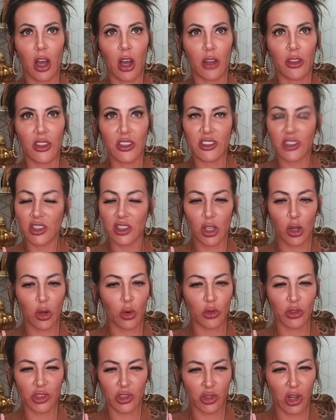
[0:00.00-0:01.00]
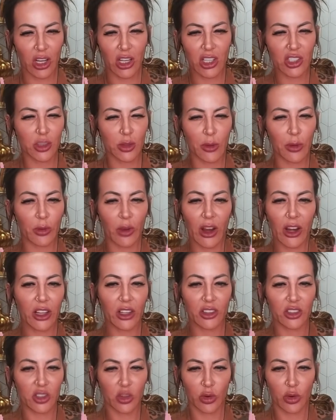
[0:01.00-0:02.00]
this is so strange to be writing
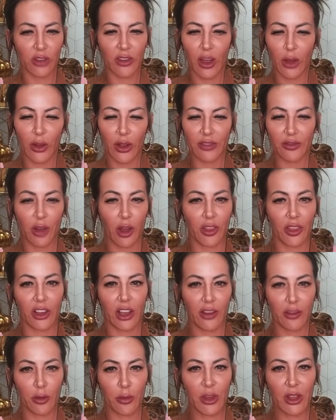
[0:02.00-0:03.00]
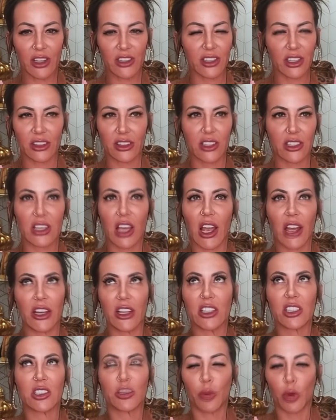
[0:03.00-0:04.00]
a story of how I fought the government. It's like the
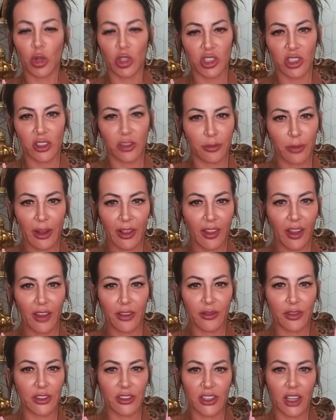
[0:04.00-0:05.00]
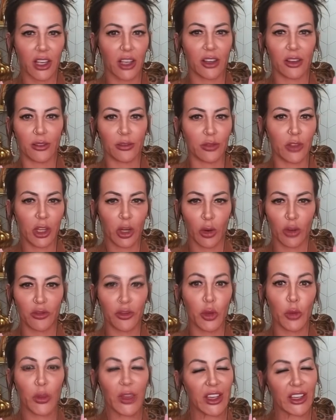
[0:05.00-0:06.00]
tiniest portion of my life. It's like, a
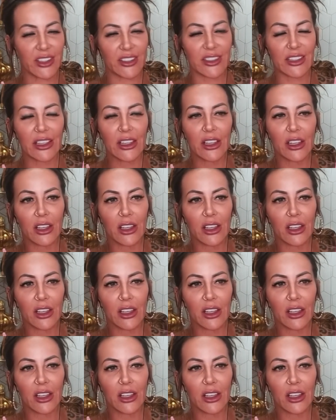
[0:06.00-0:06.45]
few weeks